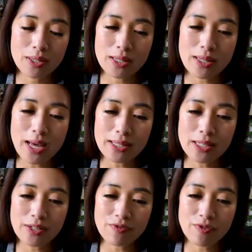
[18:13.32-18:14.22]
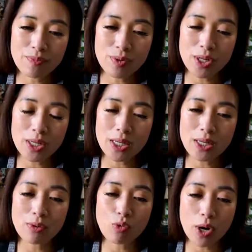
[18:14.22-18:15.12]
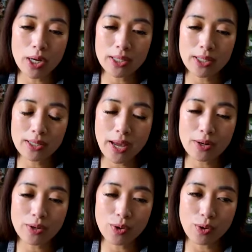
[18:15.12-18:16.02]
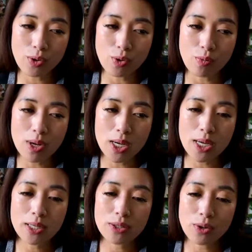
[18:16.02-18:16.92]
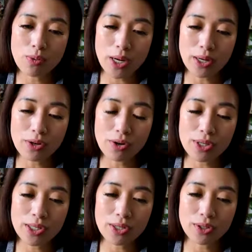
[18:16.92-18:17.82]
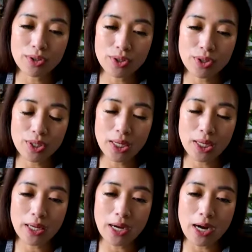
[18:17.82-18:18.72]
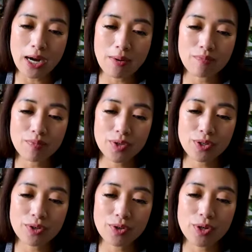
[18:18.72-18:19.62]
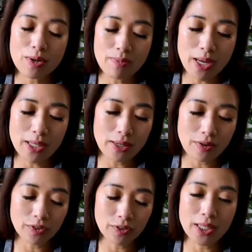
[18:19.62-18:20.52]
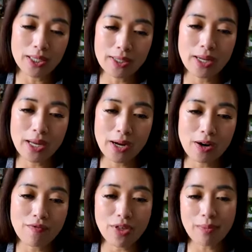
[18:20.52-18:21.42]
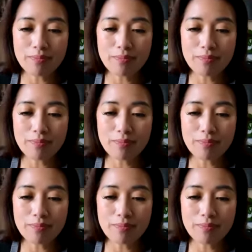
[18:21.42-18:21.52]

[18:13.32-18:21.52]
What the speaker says: need that sense of community, want to stay at home, don't want to go to skilled nursing. So PACE definitely does take care of